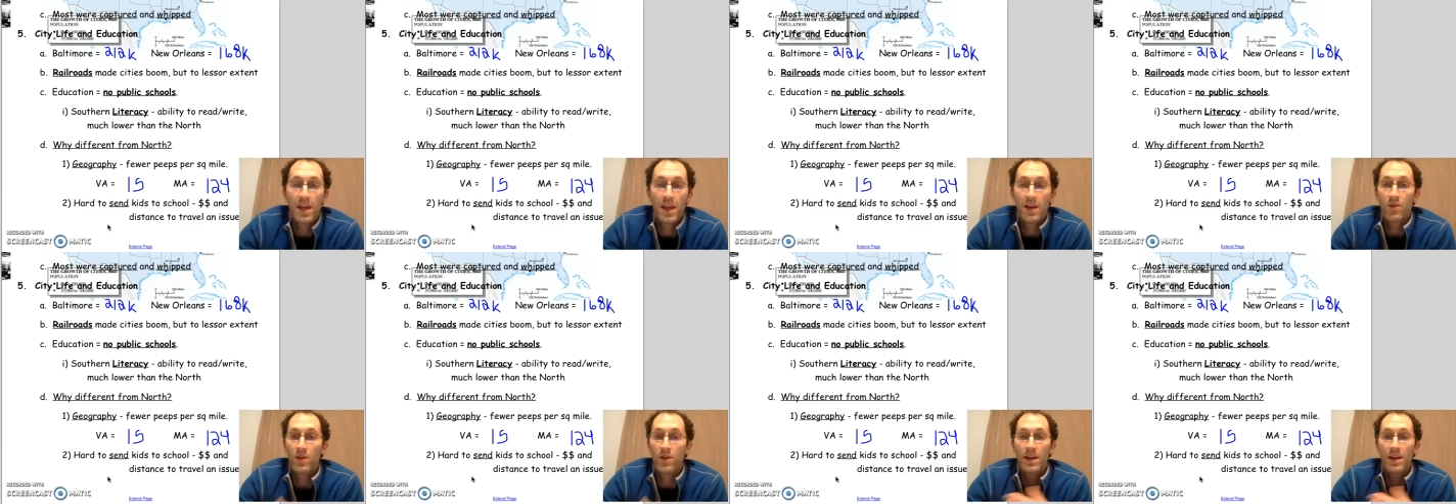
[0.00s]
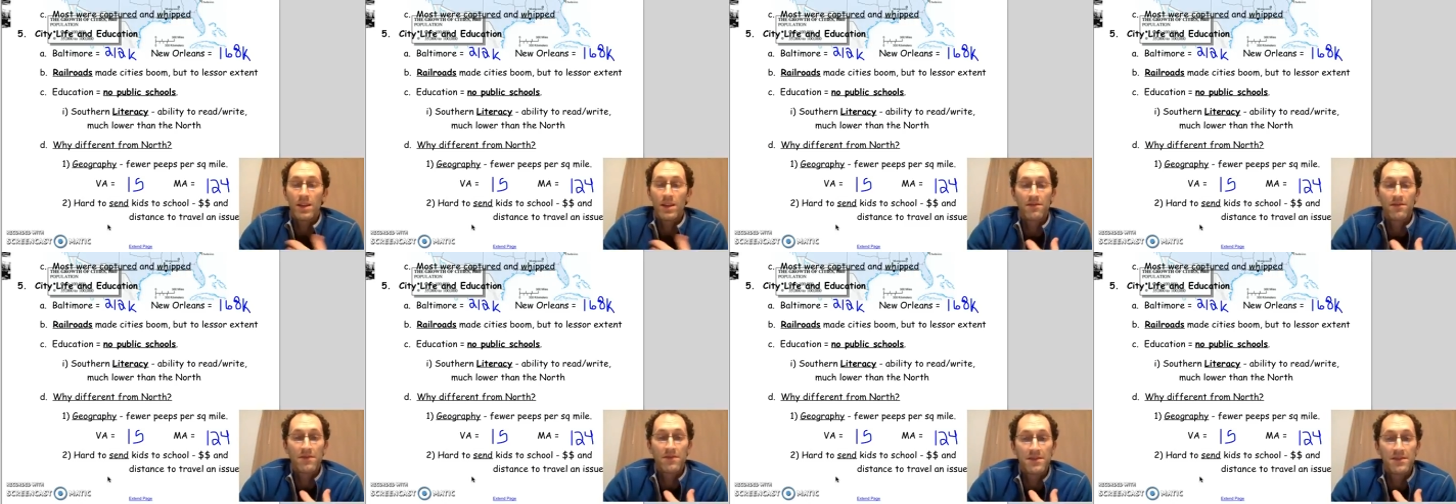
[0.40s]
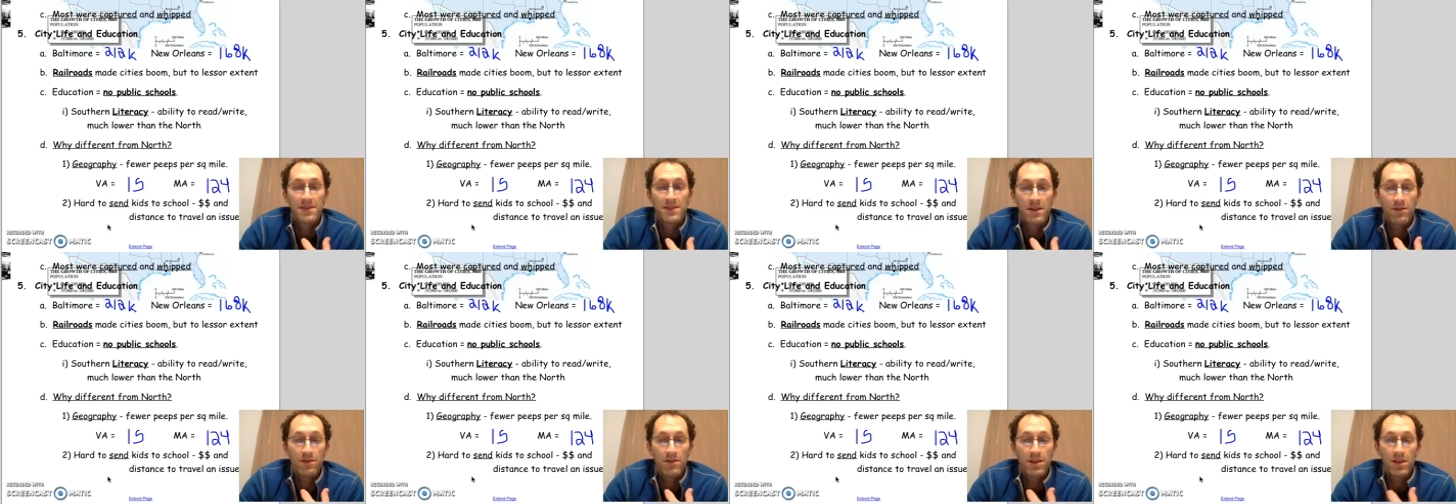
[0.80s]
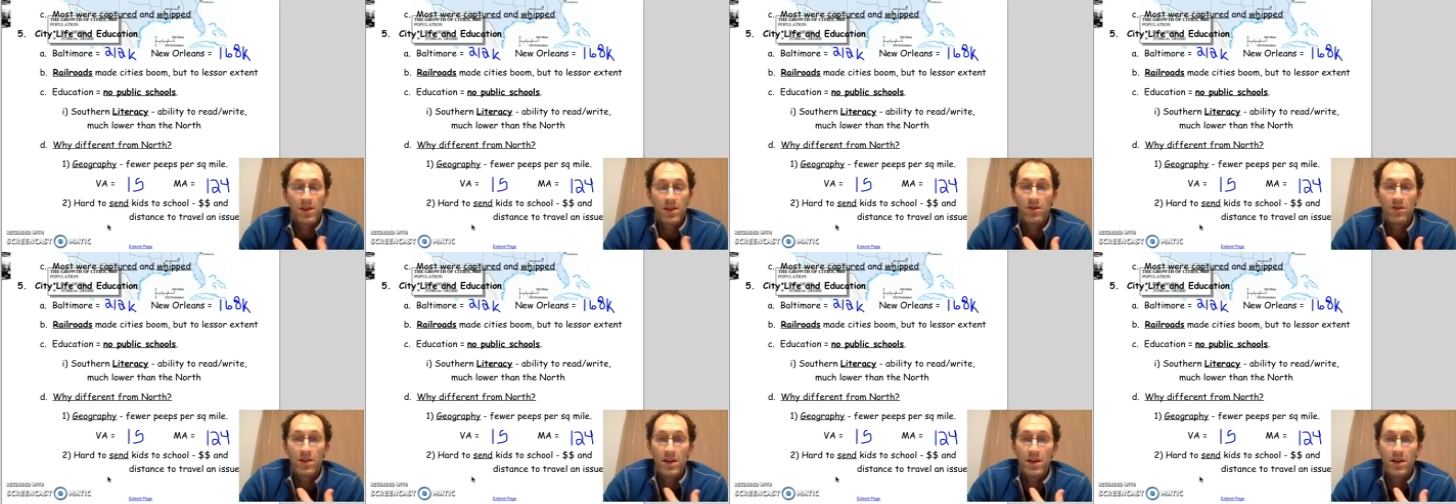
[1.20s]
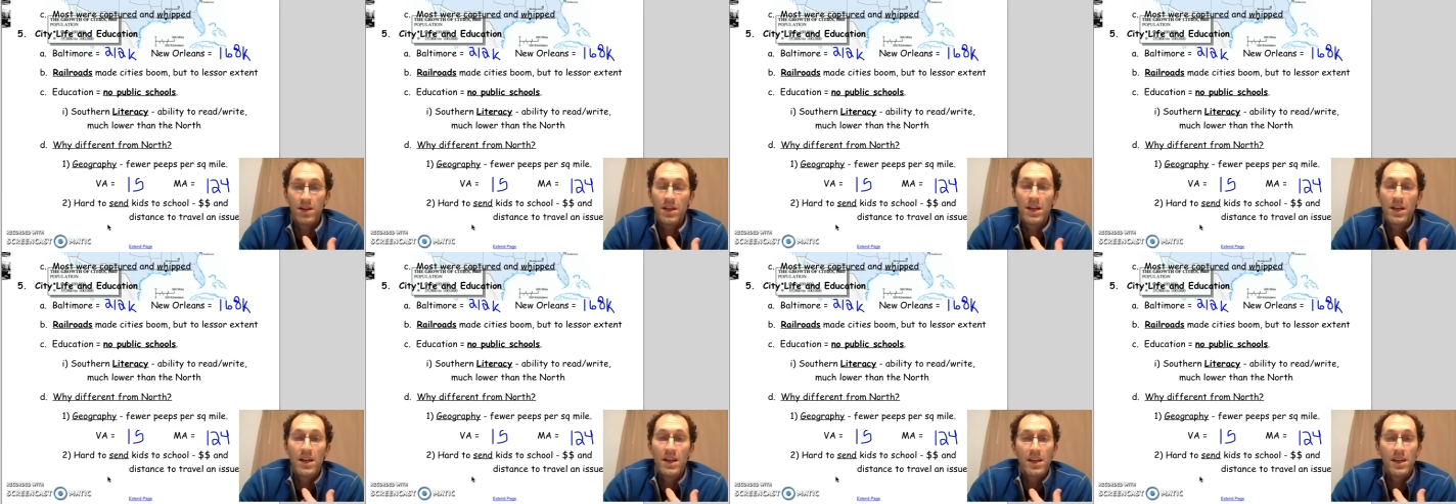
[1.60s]
When I lived in South Dakota,
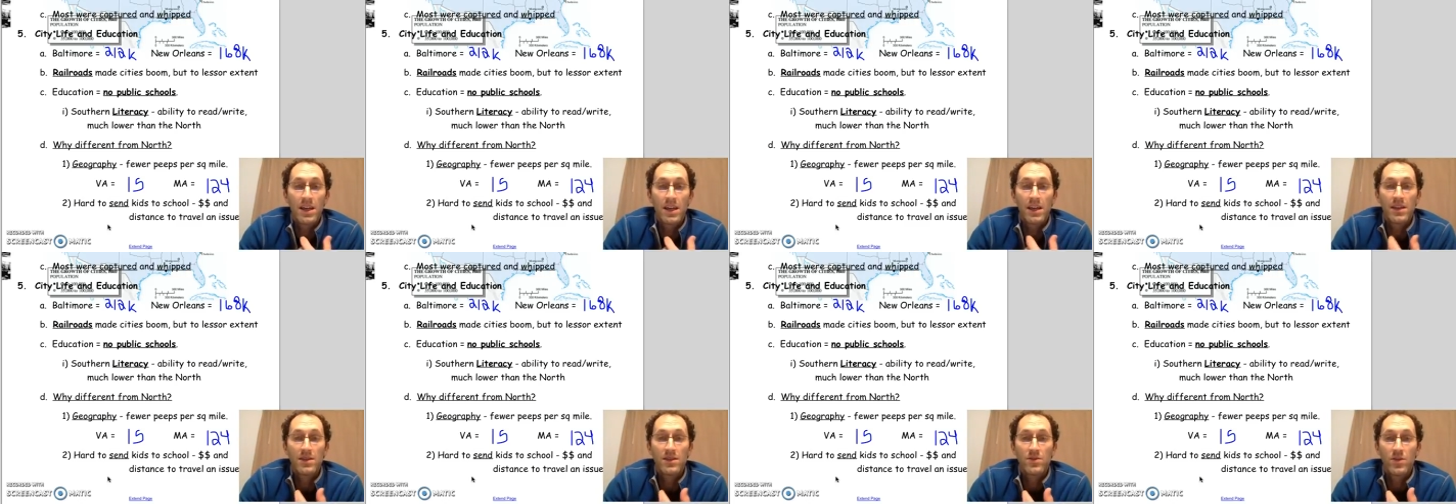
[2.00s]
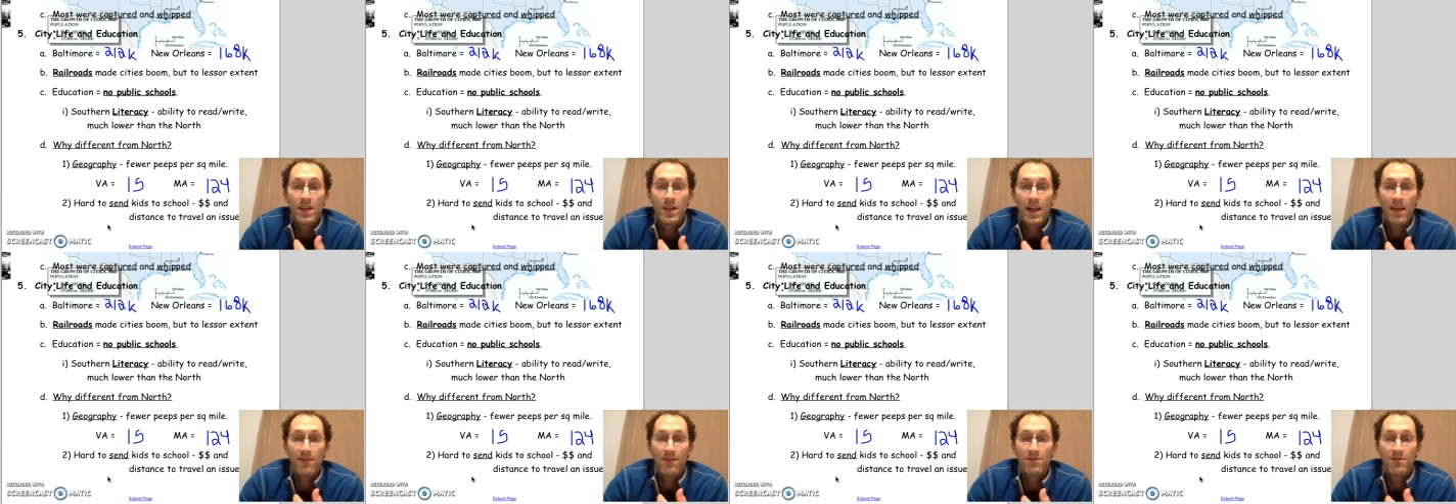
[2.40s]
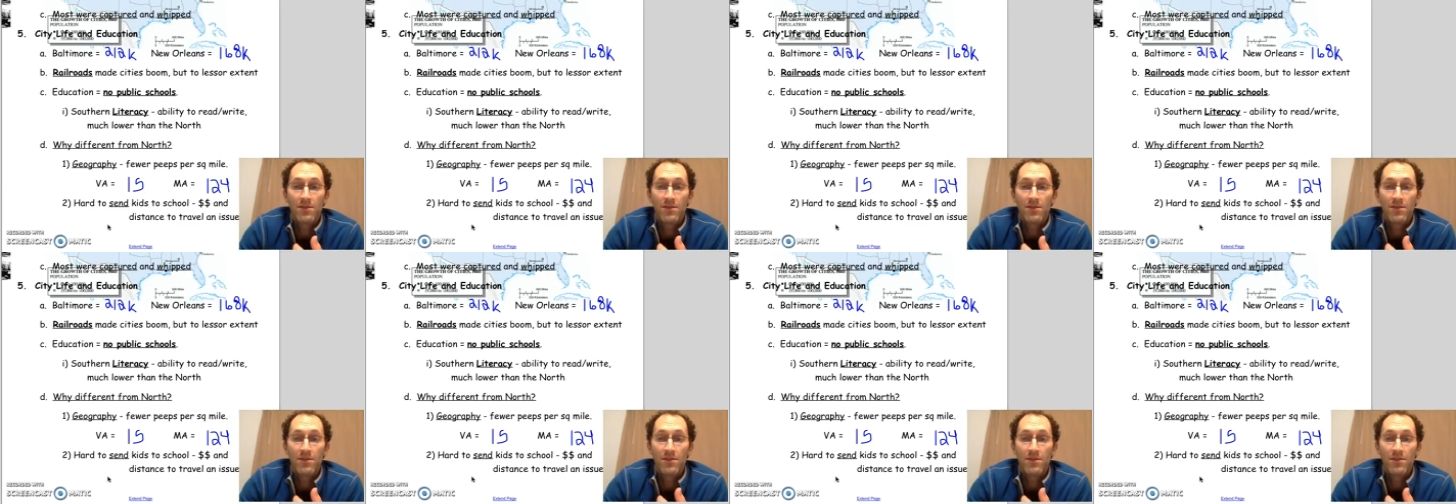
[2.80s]
kids would have